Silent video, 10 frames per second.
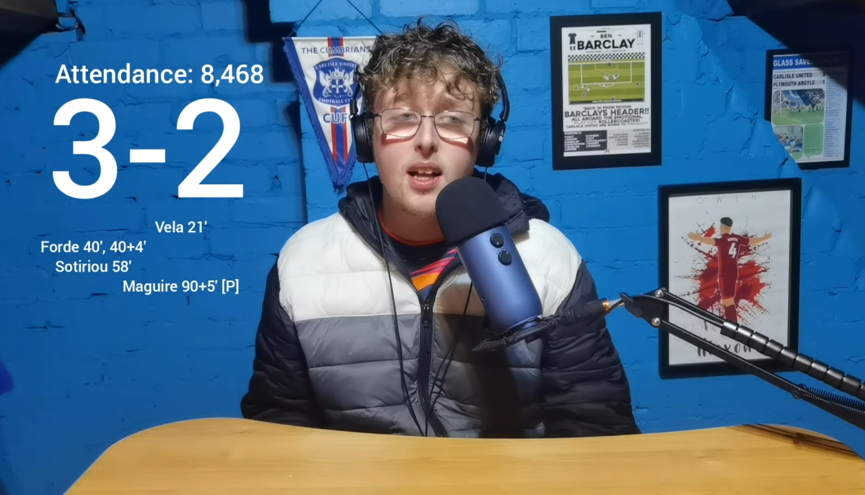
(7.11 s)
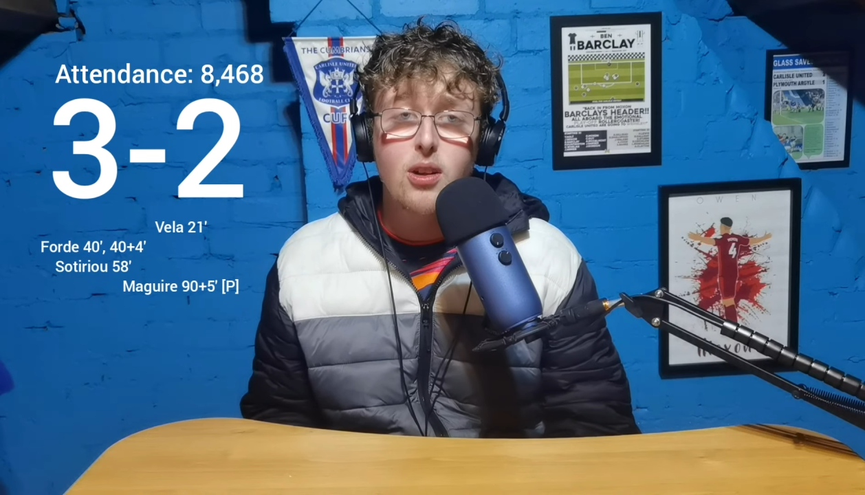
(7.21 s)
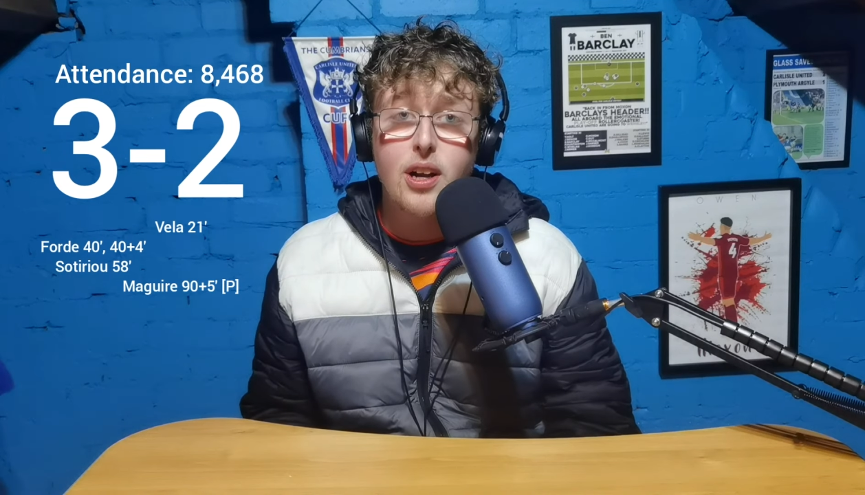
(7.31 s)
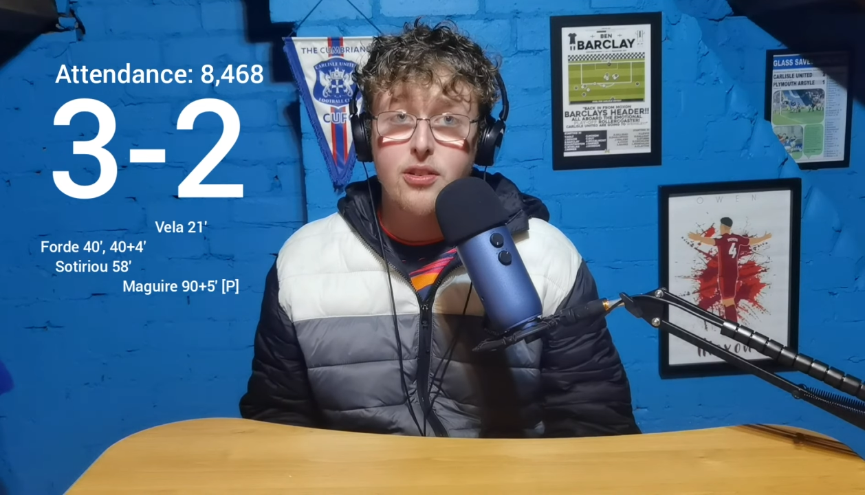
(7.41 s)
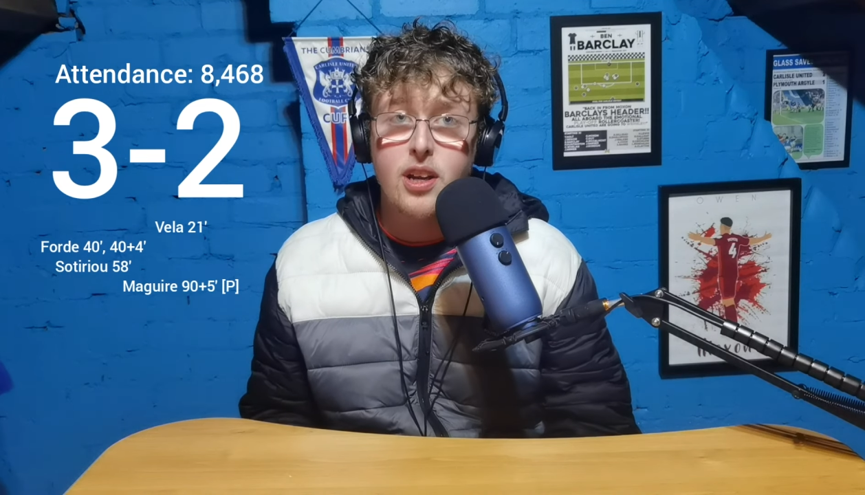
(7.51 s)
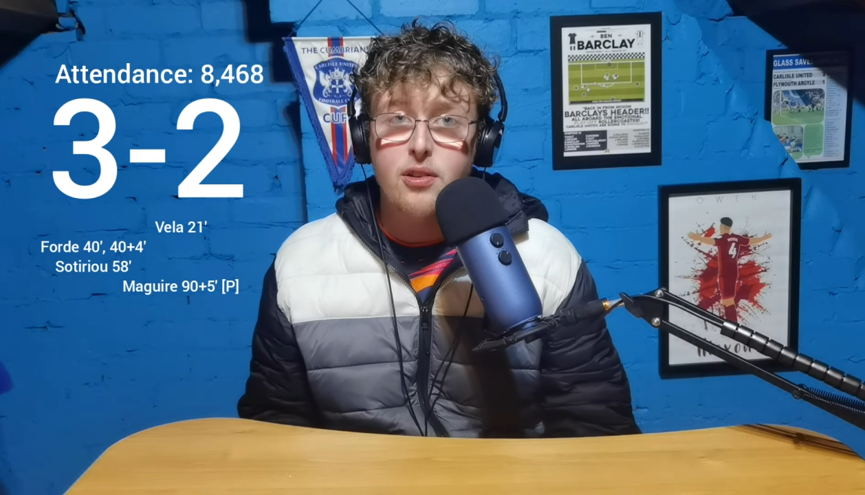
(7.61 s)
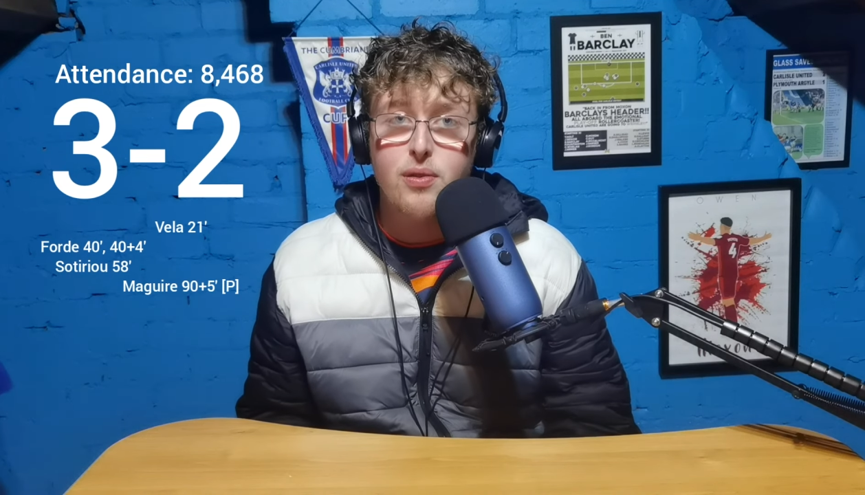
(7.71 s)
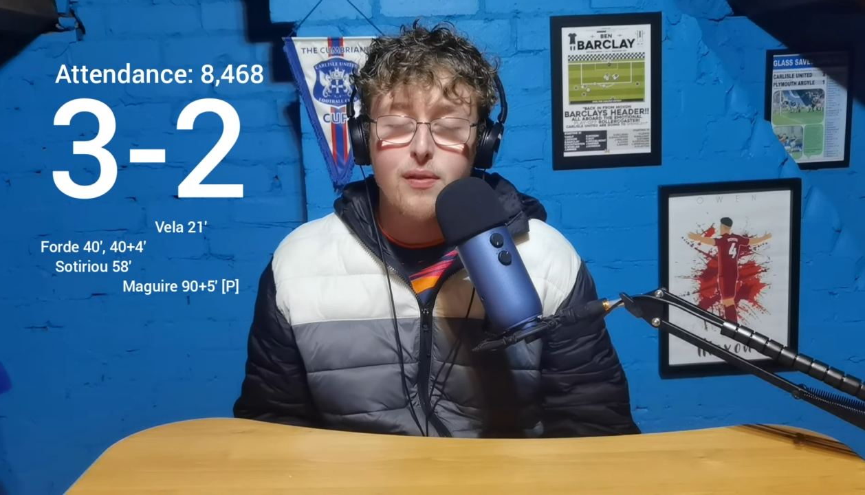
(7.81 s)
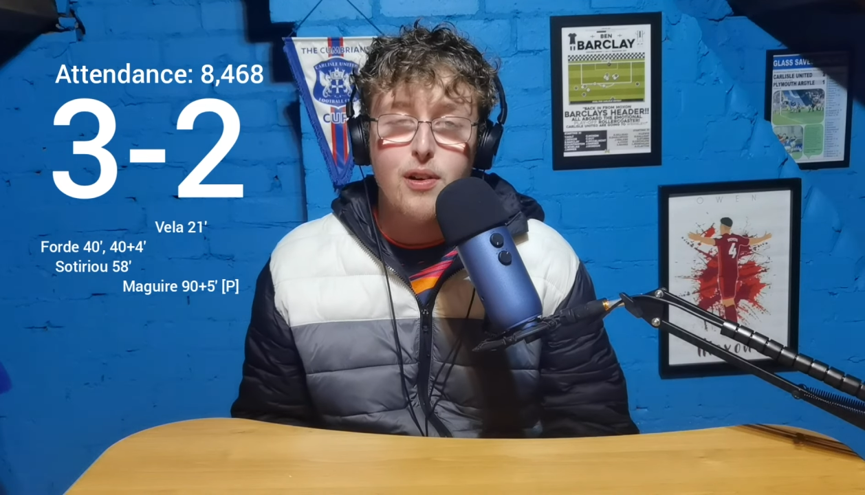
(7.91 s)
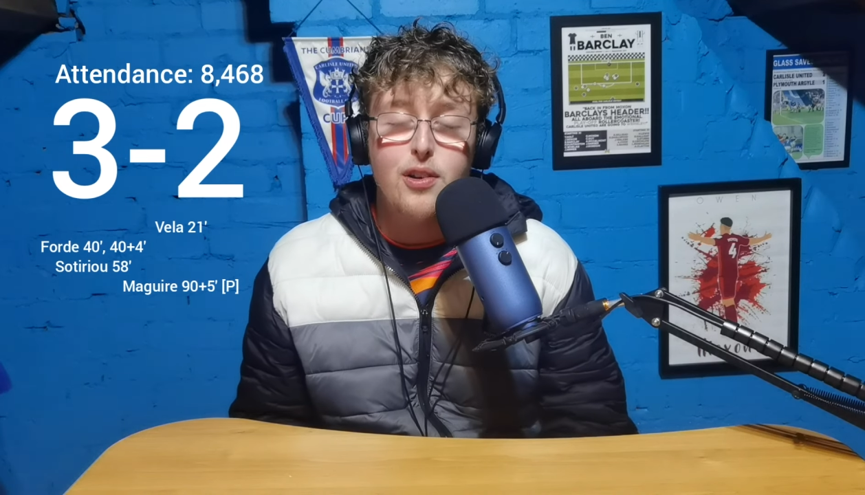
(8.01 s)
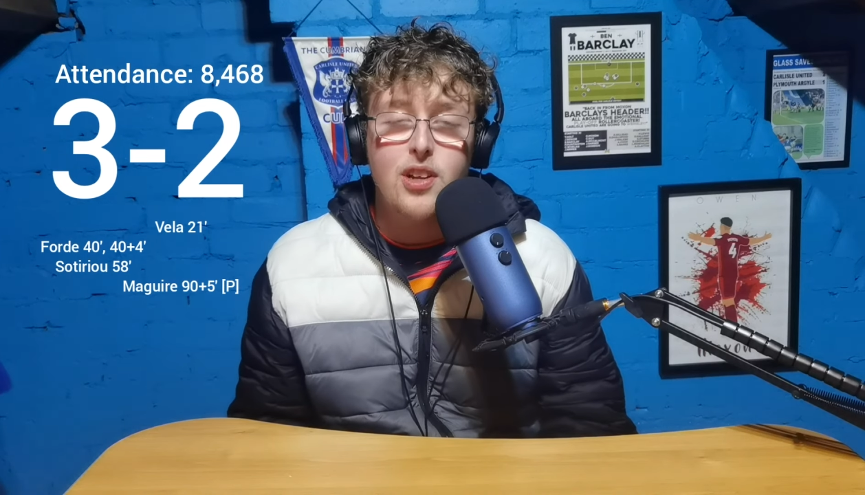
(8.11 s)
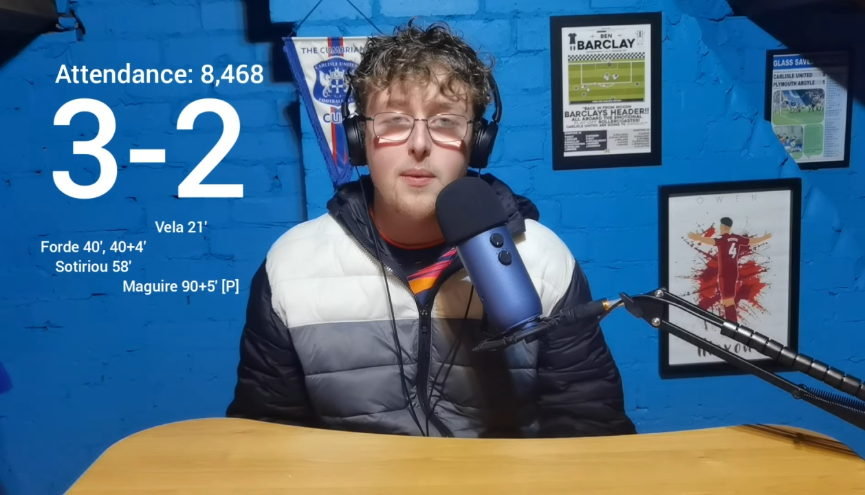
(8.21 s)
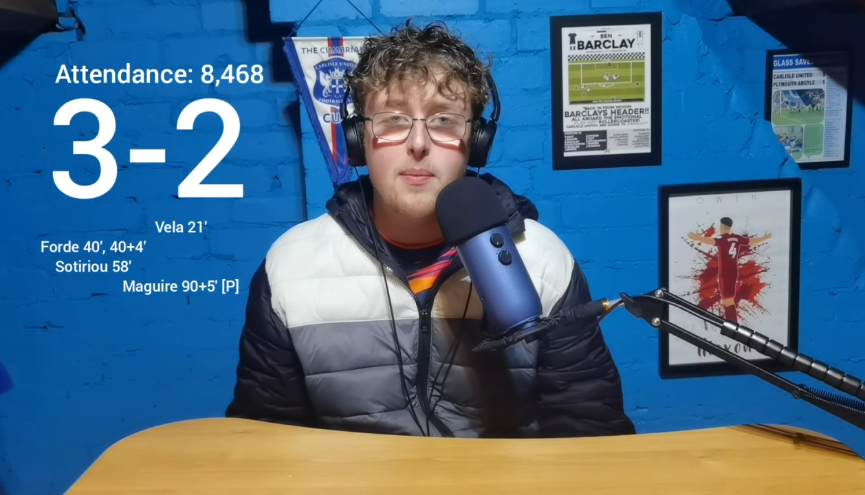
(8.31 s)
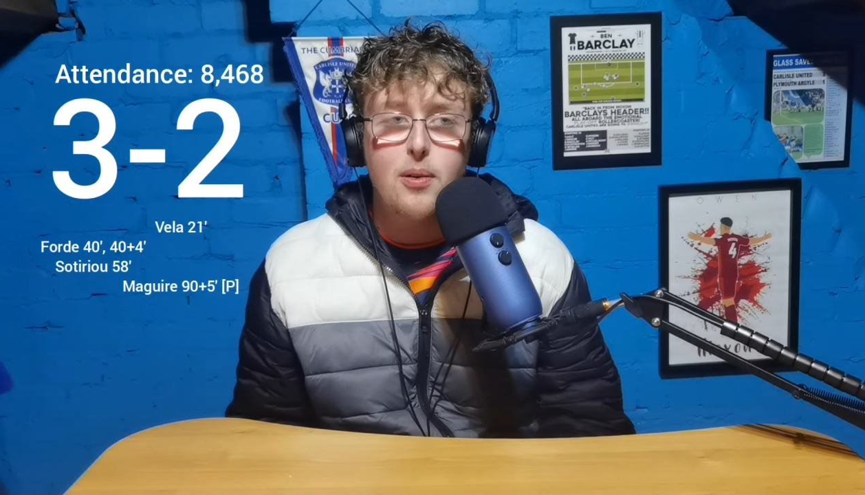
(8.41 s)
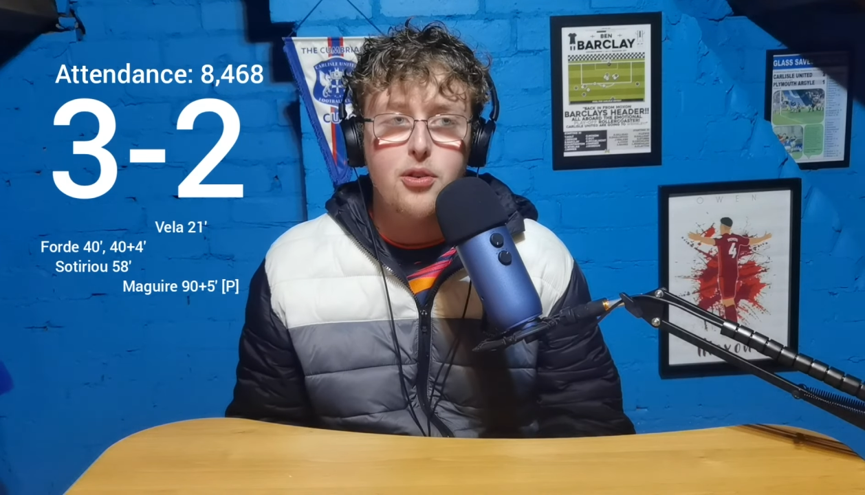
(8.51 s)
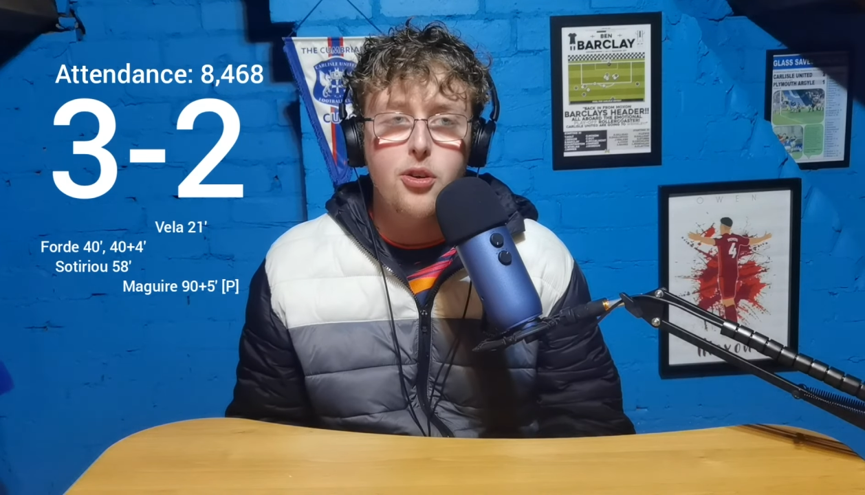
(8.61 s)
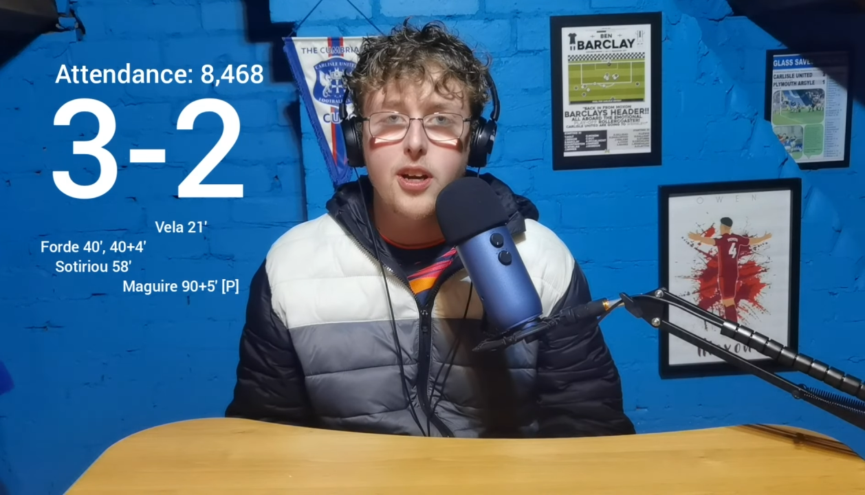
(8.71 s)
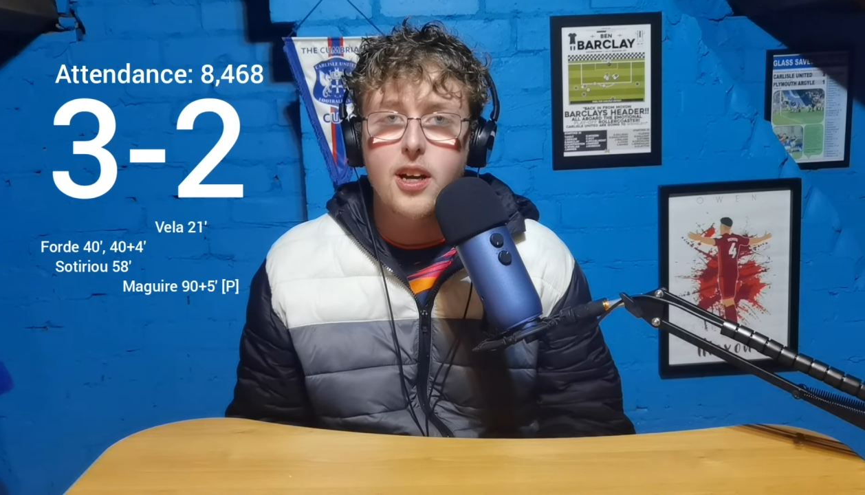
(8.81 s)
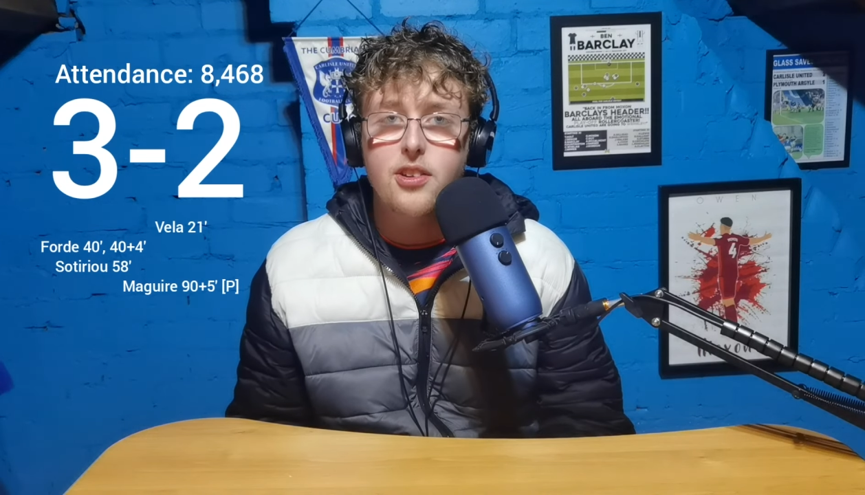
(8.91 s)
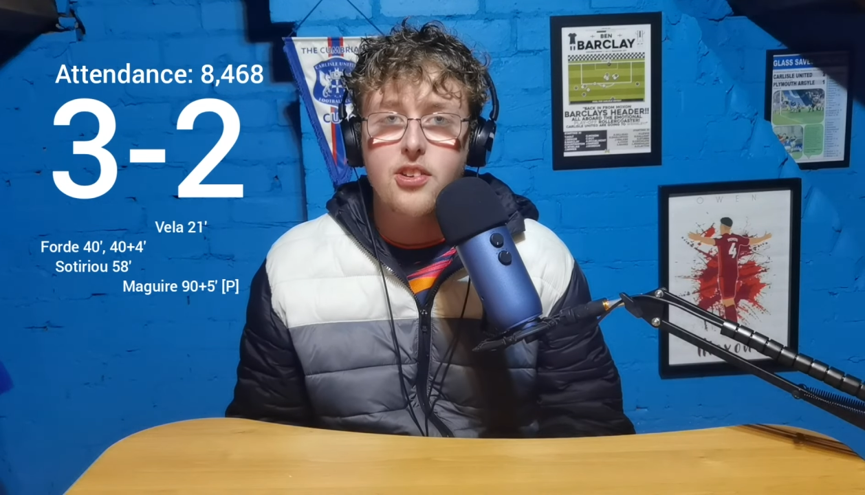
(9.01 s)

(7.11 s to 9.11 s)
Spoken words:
look, it's for the first time in about 2 years.